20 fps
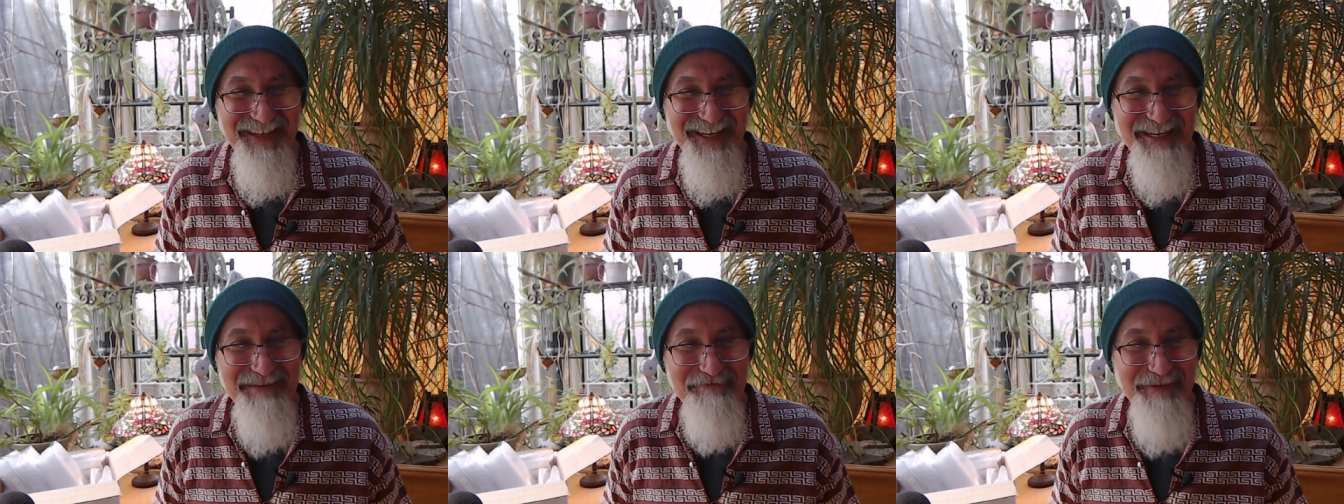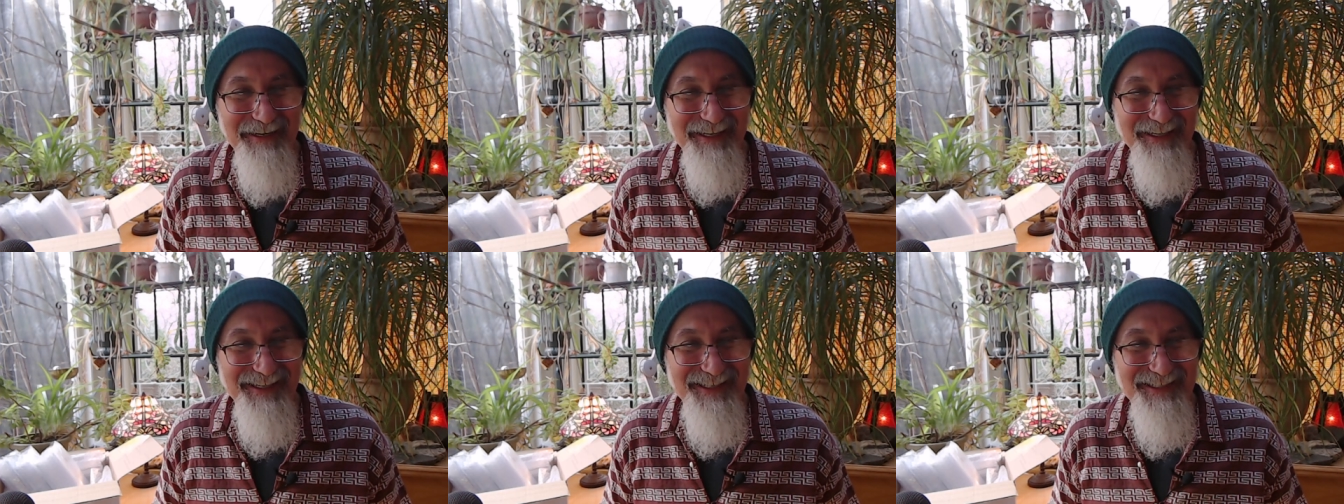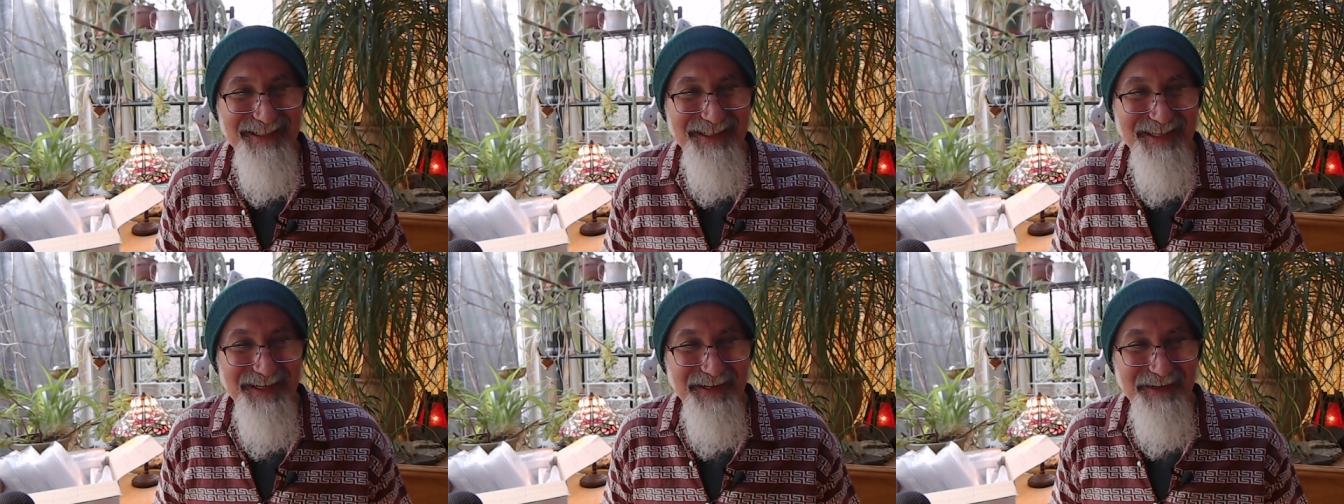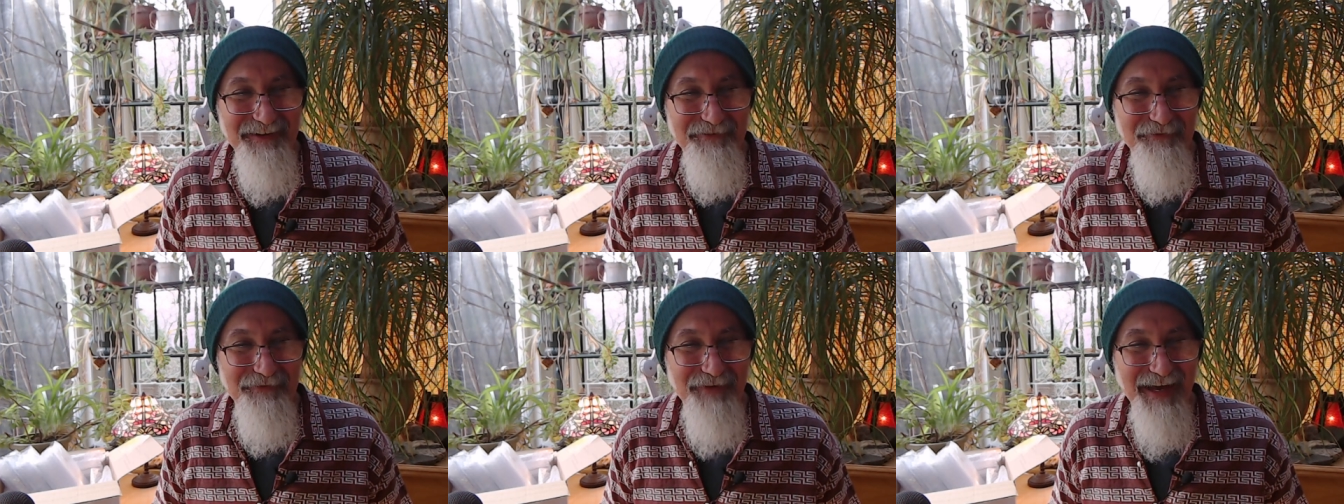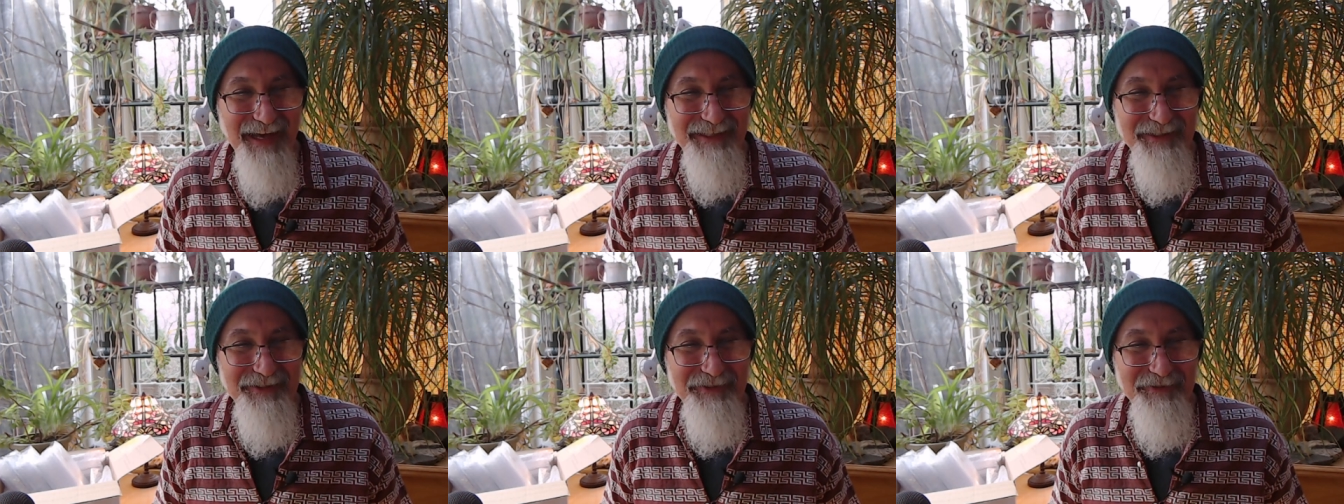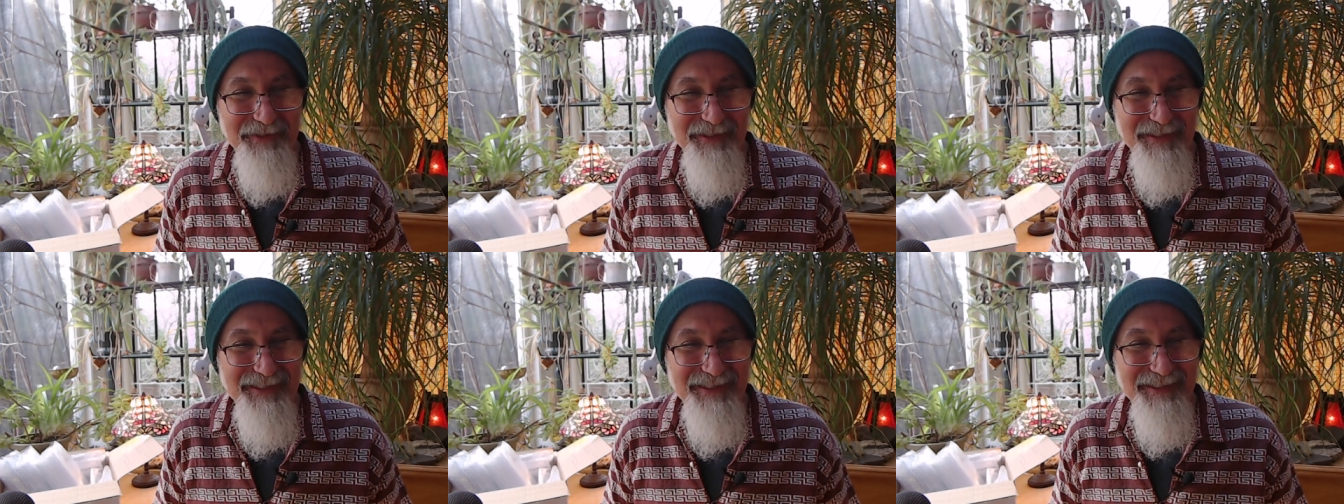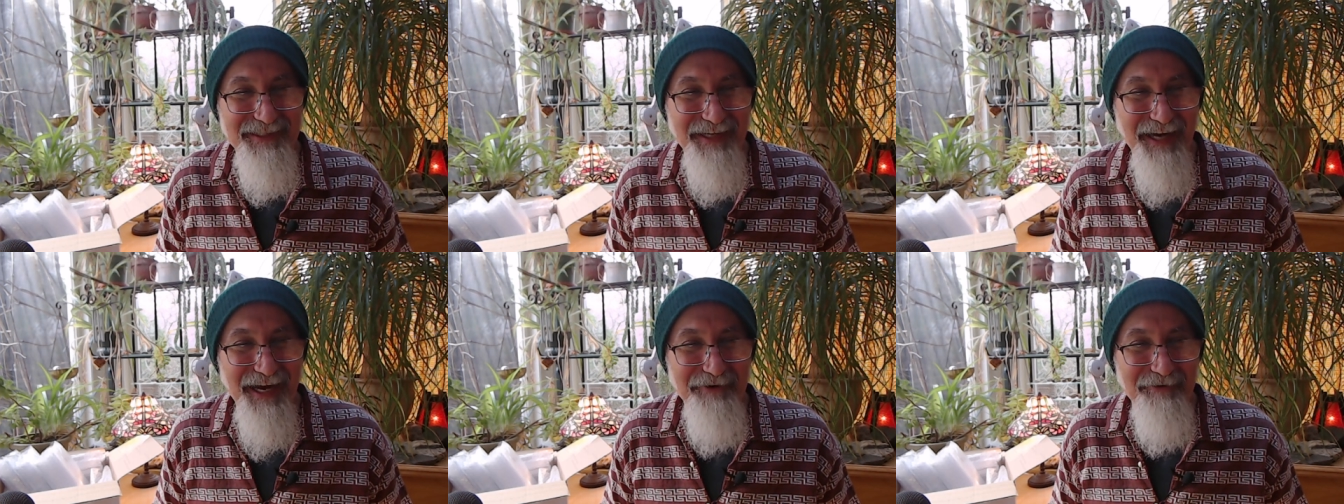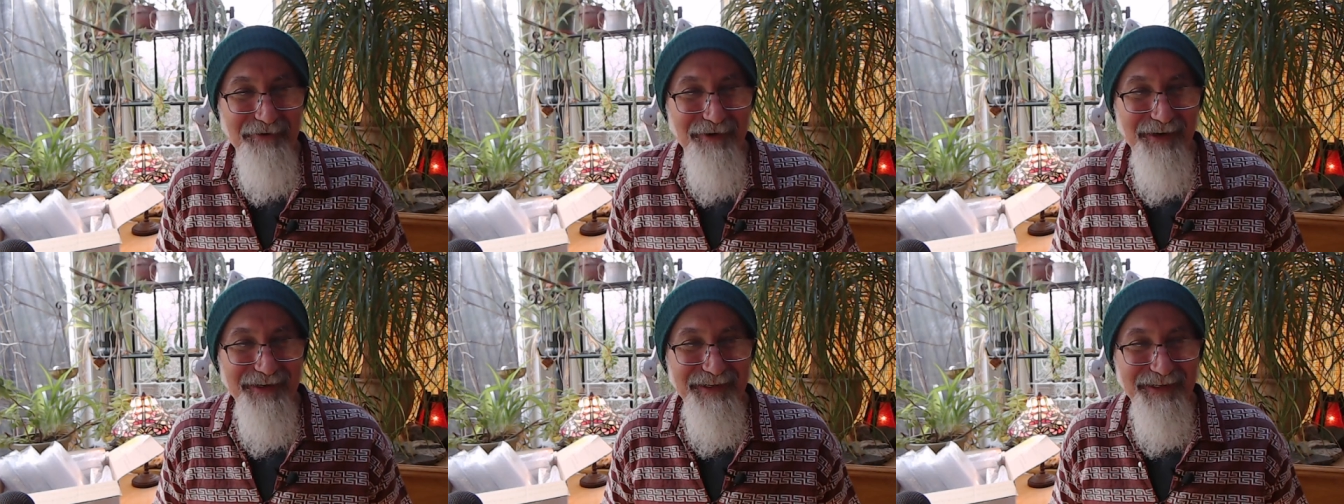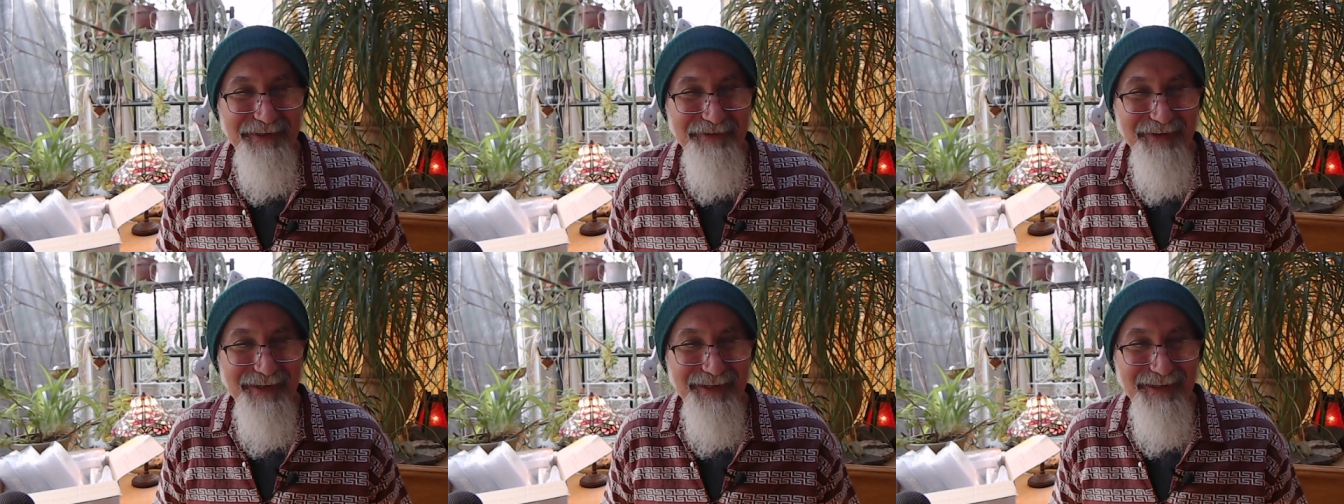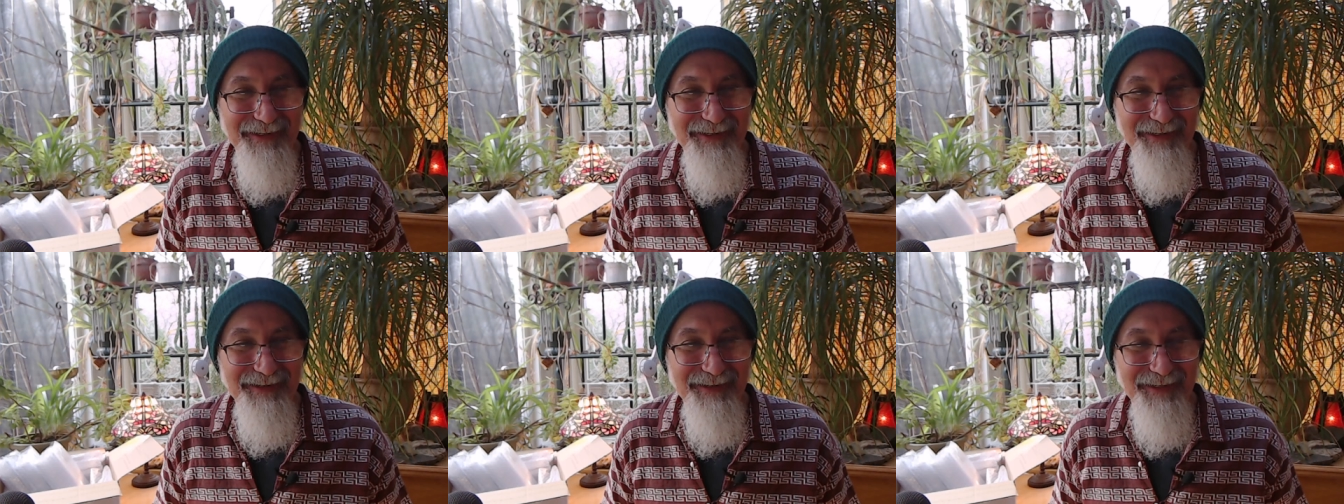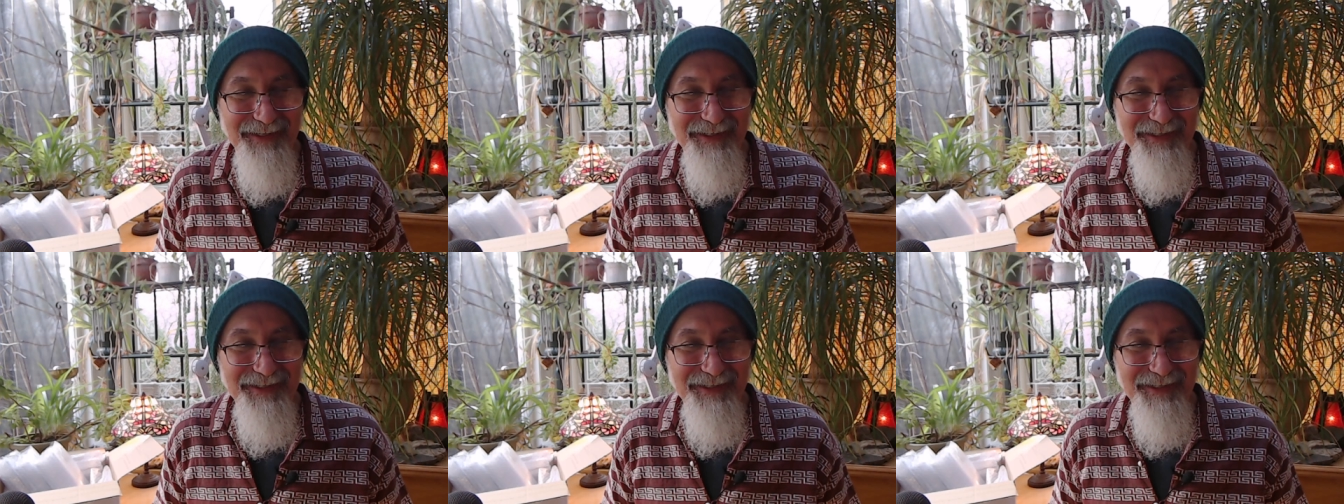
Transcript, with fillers: I bet its value is skyrocketing right now.